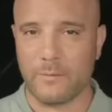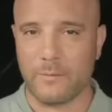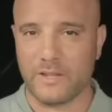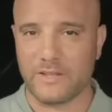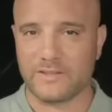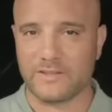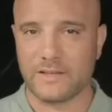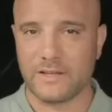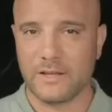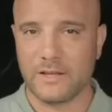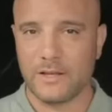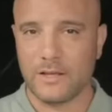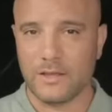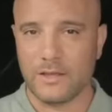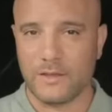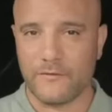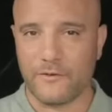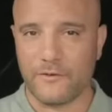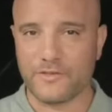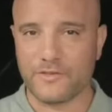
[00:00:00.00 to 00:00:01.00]
statements.
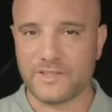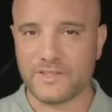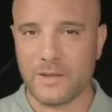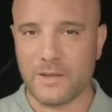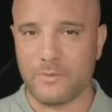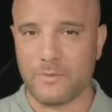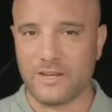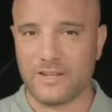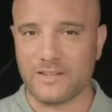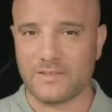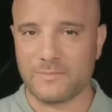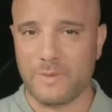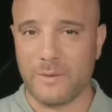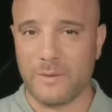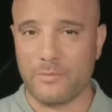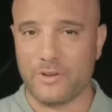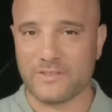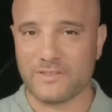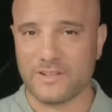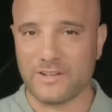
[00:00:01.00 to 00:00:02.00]
The first statement is
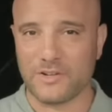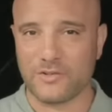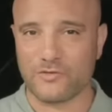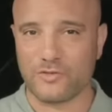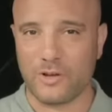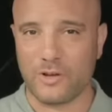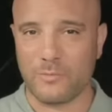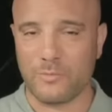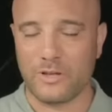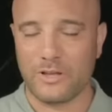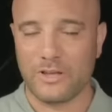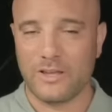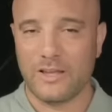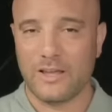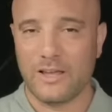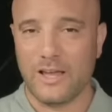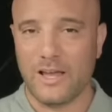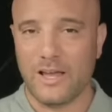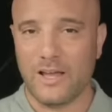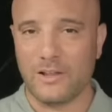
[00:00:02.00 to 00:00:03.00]
by President Trump,
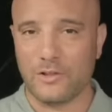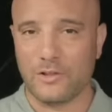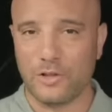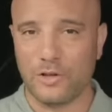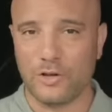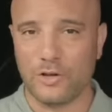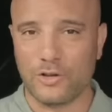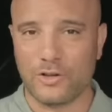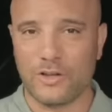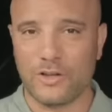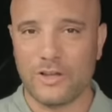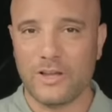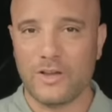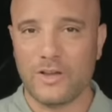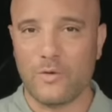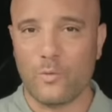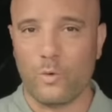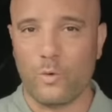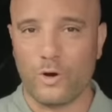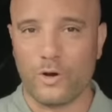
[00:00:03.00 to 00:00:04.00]
look,
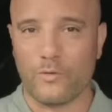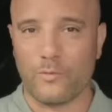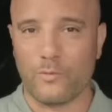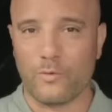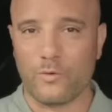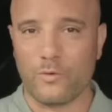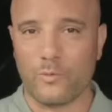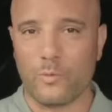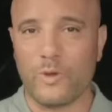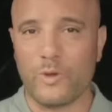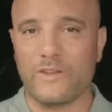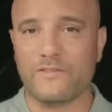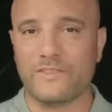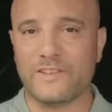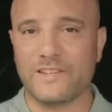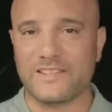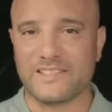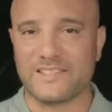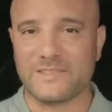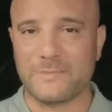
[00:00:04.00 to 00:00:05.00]

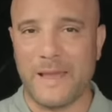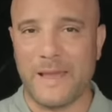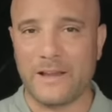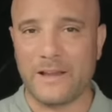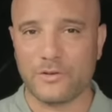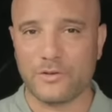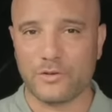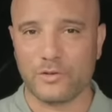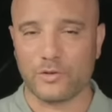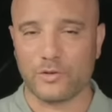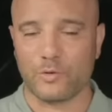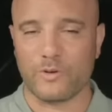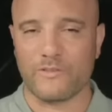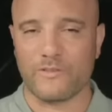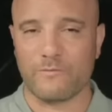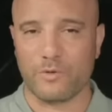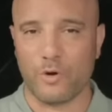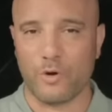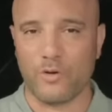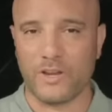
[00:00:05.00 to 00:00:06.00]
we've dismantled or
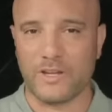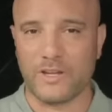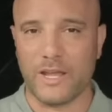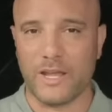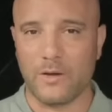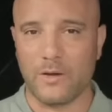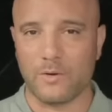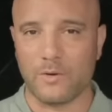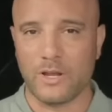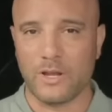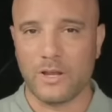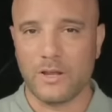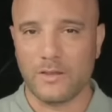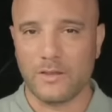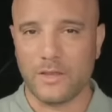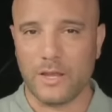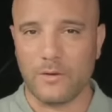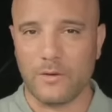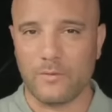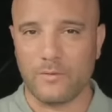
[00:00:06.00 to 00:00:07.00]
we've broken down
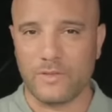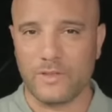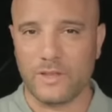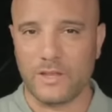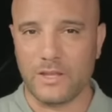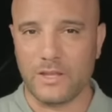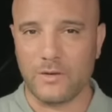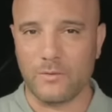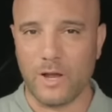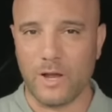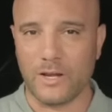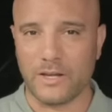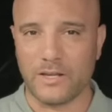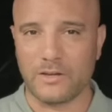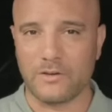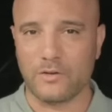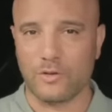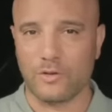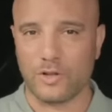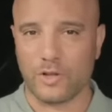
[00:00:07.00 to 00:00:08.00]
the
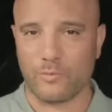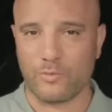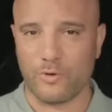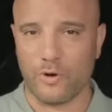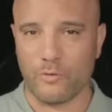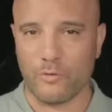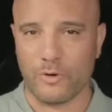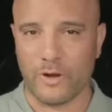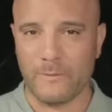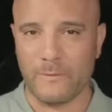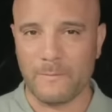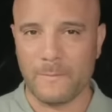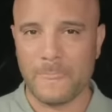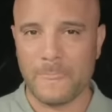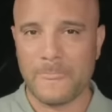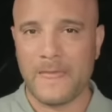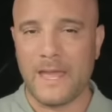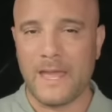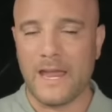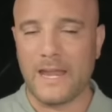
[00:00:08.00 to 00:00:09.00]
Iranian nuclear program,
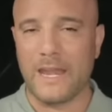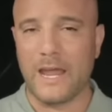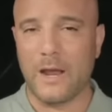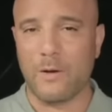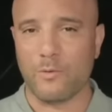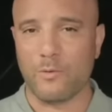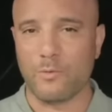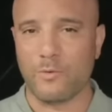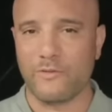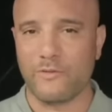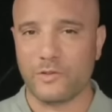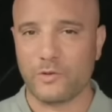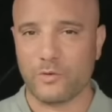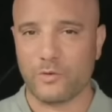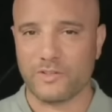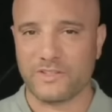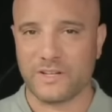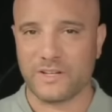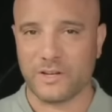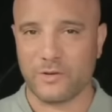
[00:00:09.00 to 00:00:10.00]
and now we're moving
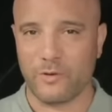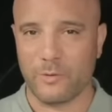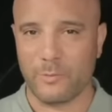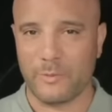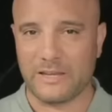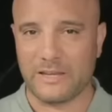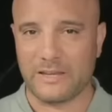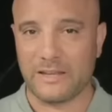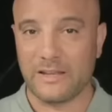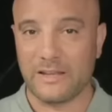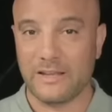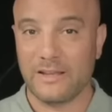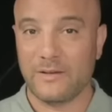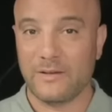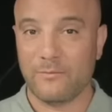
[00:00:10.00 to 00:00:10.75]
towards an agreement.